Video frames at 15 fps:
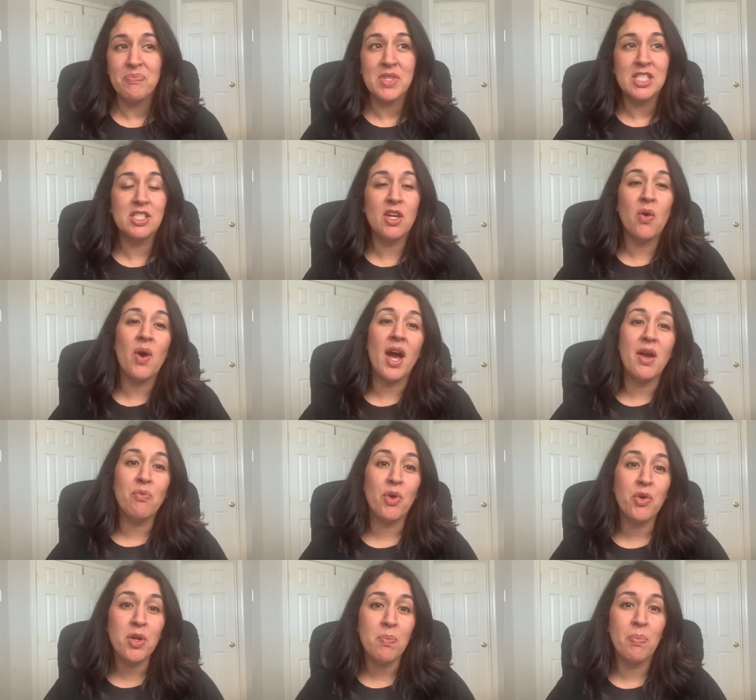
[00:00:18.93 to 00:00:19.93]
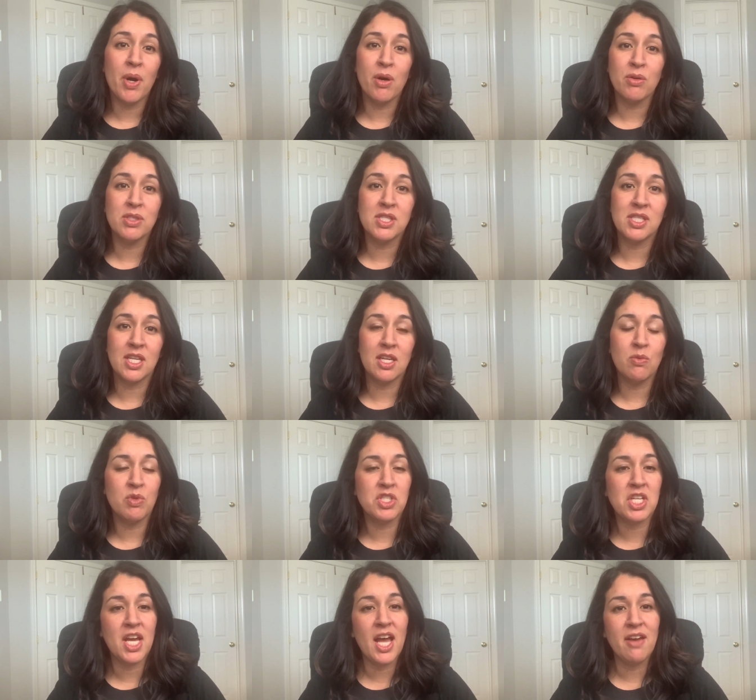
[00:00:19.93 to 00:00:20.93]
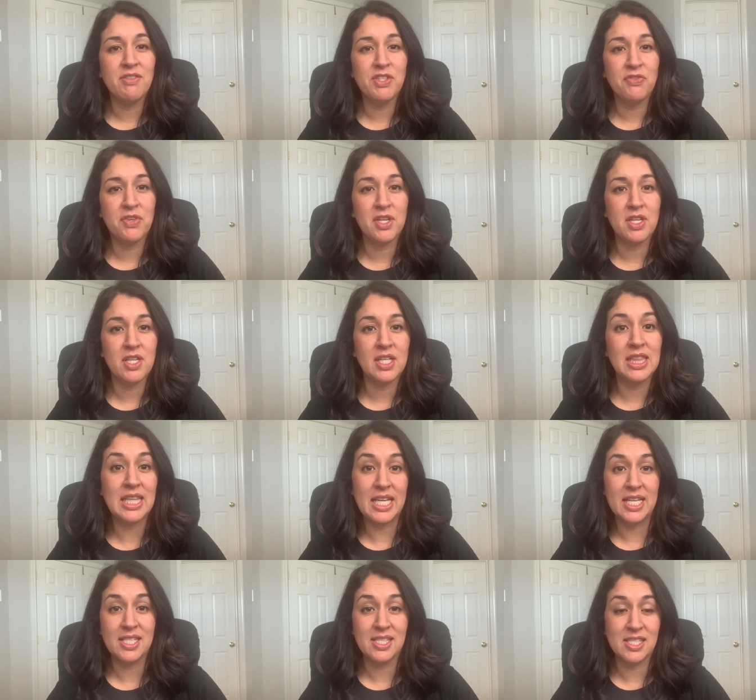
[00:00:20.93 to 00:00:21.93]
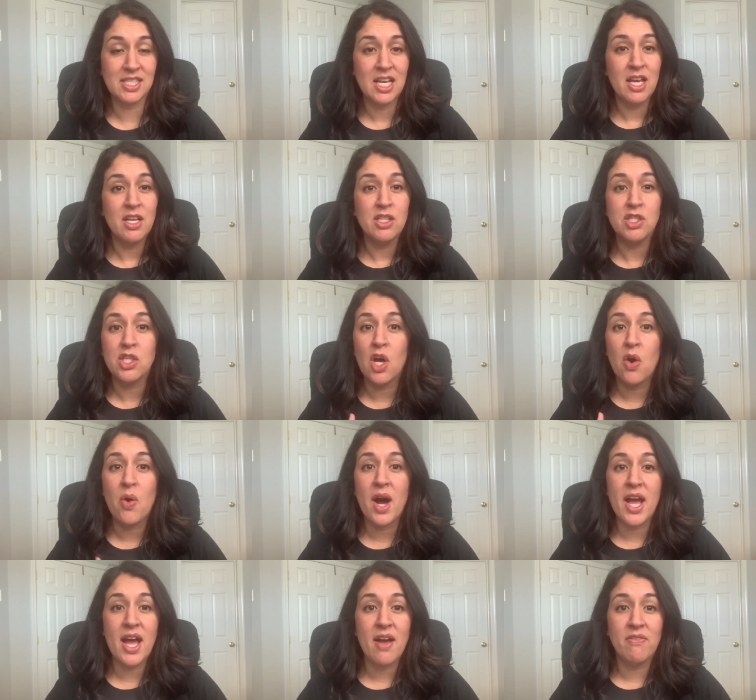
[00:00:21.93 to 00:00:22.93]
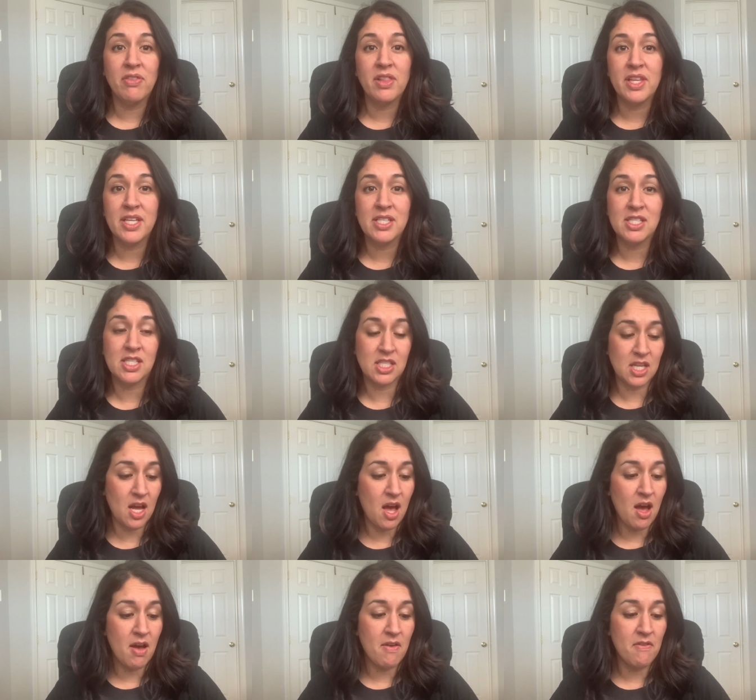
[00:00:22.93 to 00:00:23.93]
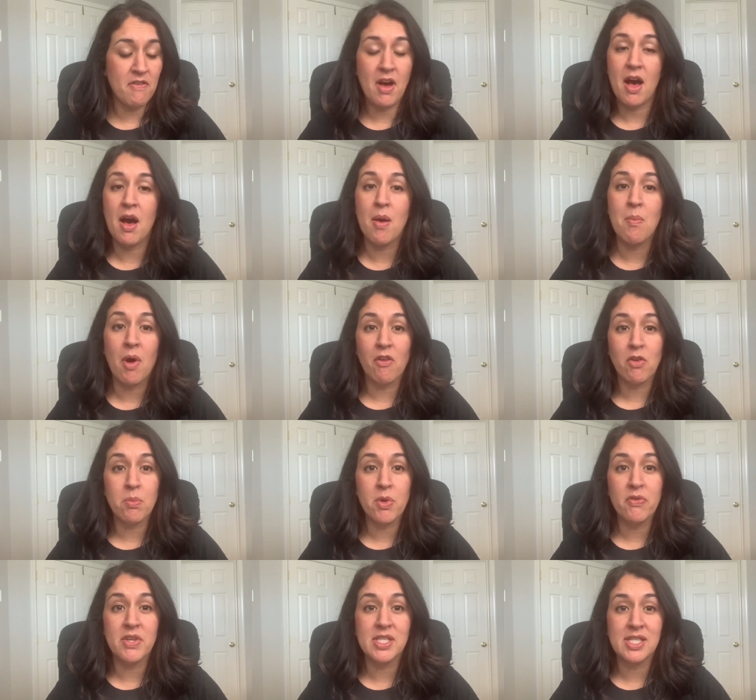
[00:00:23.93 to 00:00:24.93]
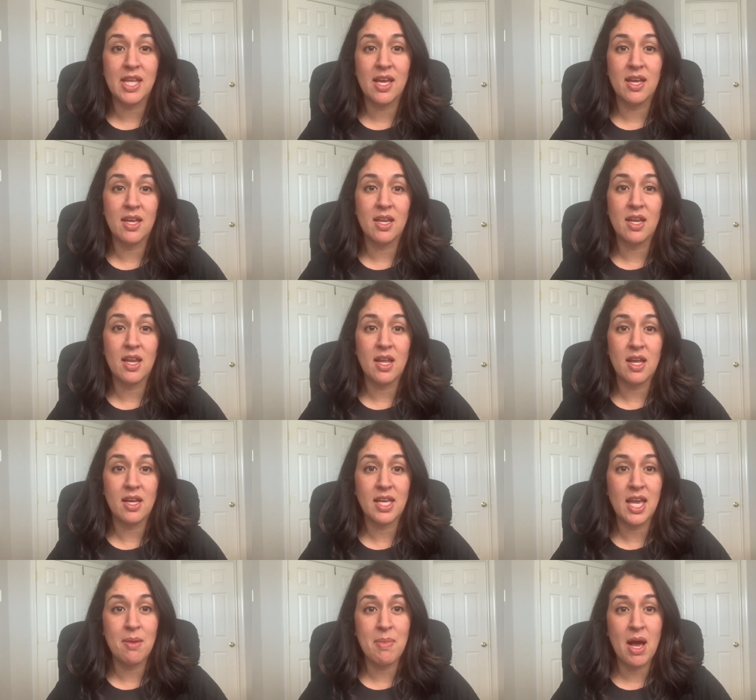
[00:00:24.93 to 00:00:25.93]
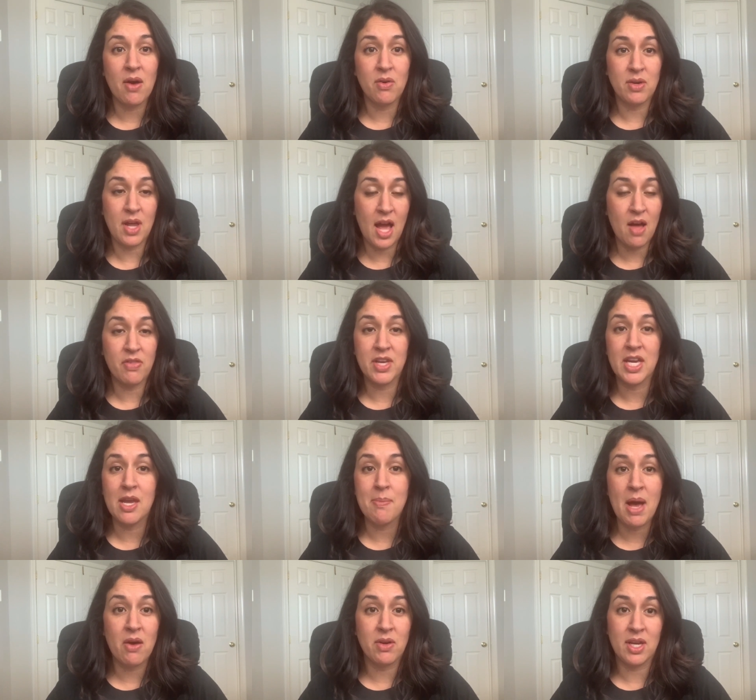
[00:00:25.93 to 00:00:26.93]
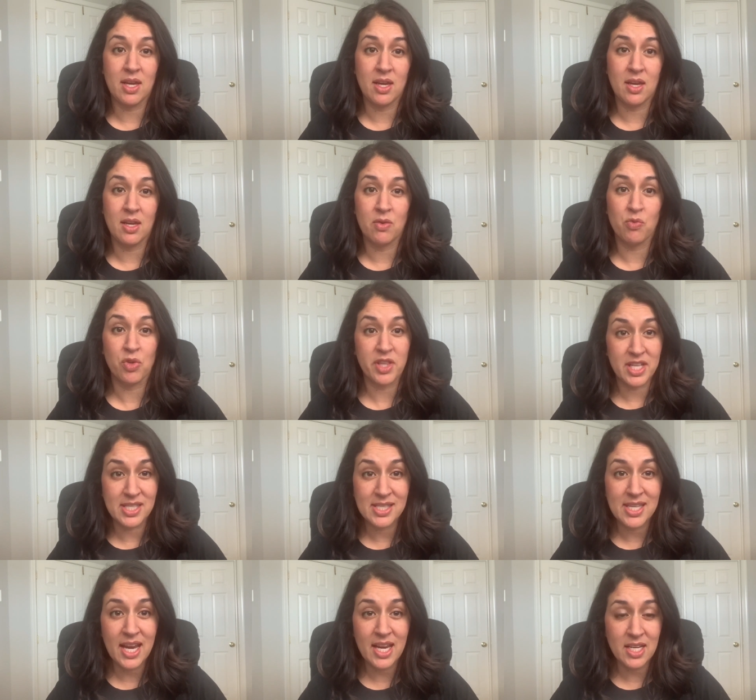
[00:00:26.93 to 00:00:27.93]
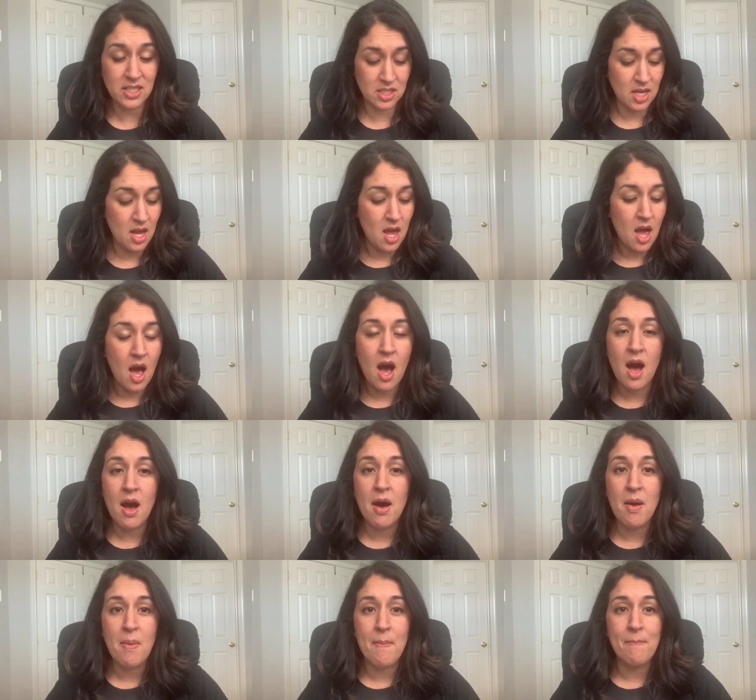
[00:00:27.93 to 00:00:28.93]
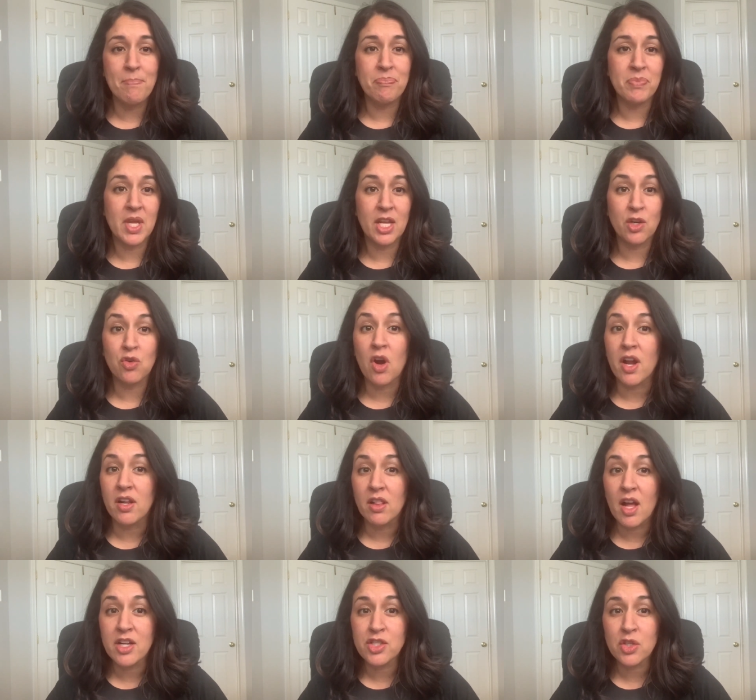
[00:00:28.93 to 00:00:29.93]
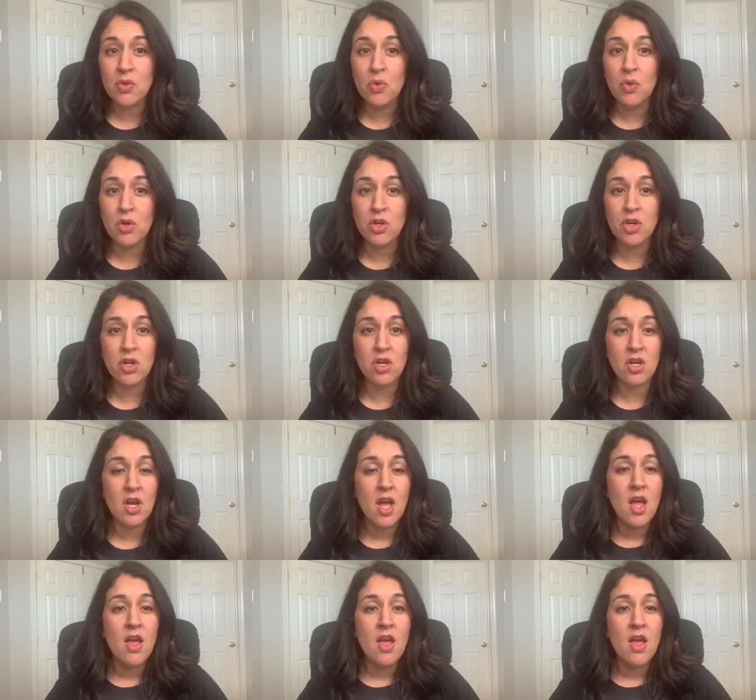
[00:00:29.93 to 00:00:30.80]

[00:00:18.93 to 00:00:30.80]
So I wrote a post in which I have different lists. So I have lists of uh, Marvel movies that came out, how they came out in release date, um, in chronological order.